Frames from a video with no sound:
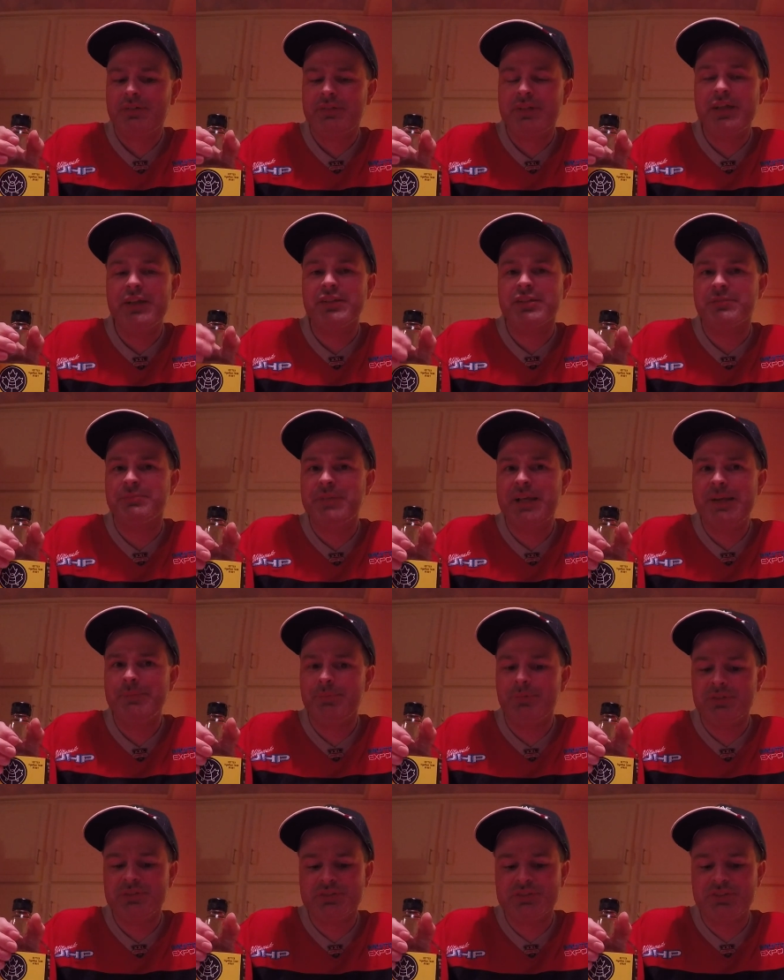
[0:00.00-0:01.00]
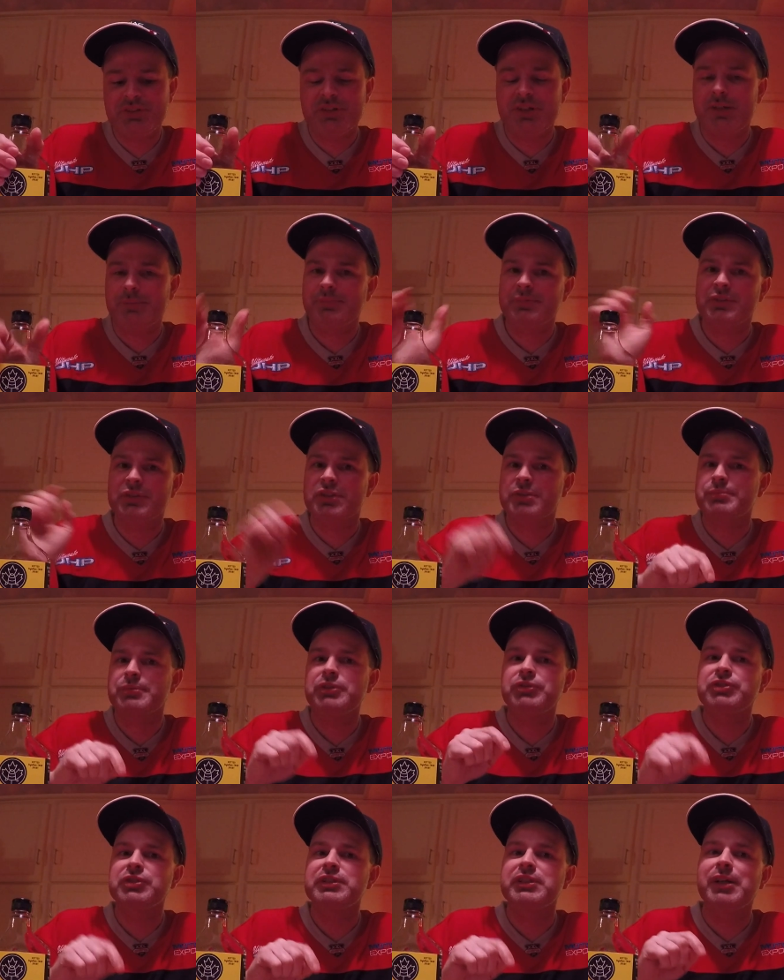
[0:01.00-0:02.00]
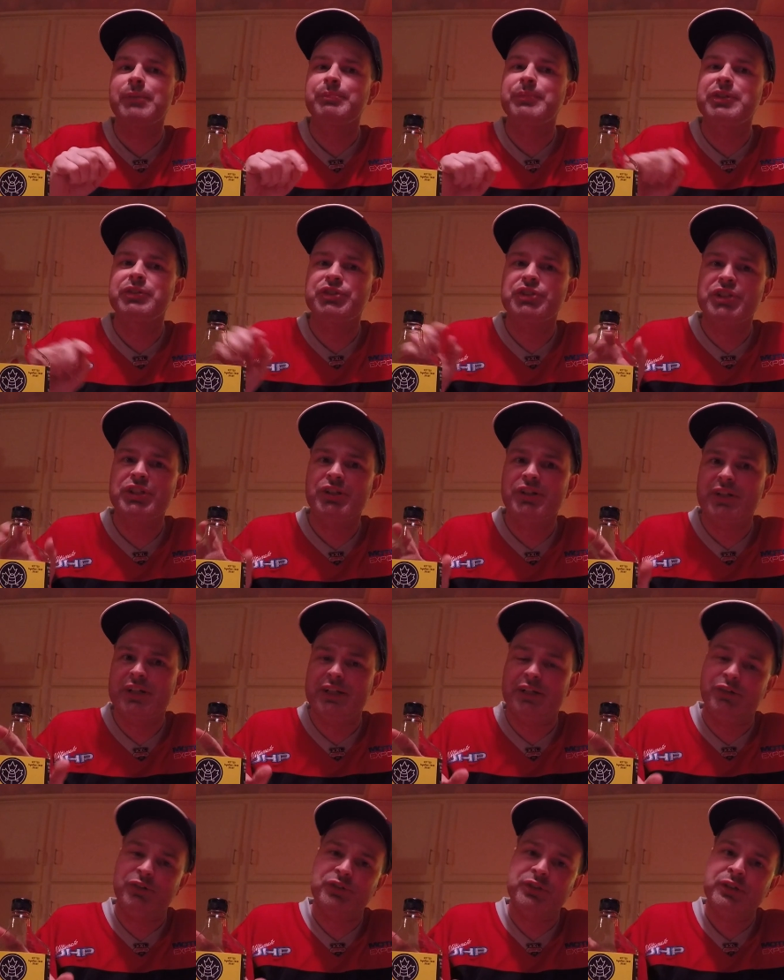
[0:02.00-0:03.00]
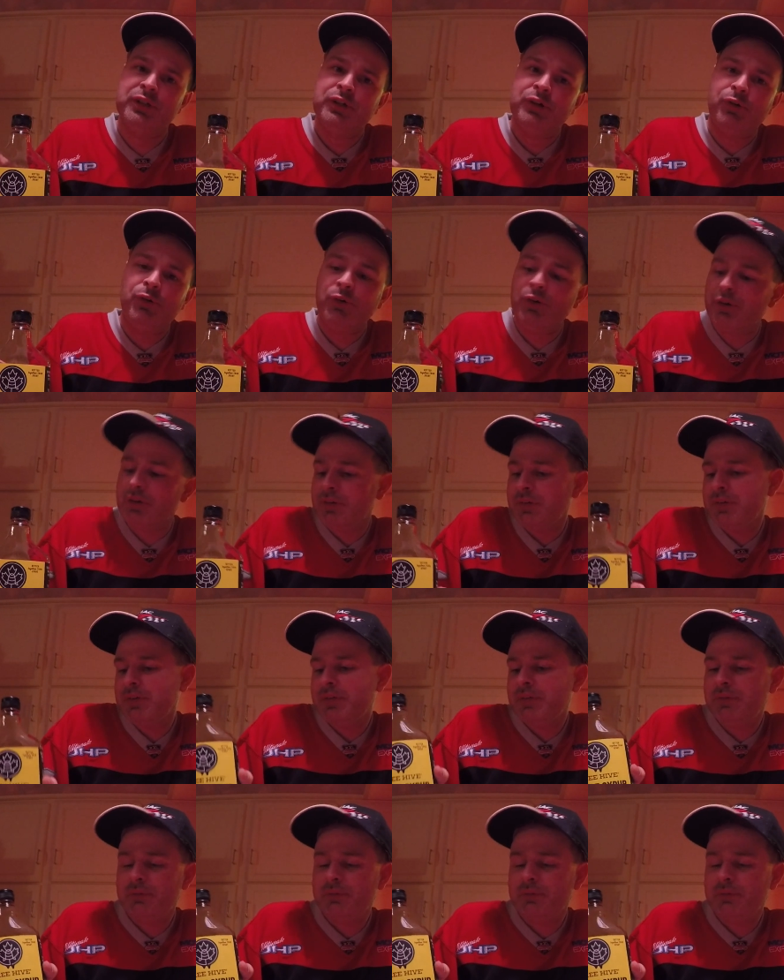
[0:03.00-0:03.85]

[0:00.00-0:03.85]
Yes, maple syrup to sprucing up your Cheerios or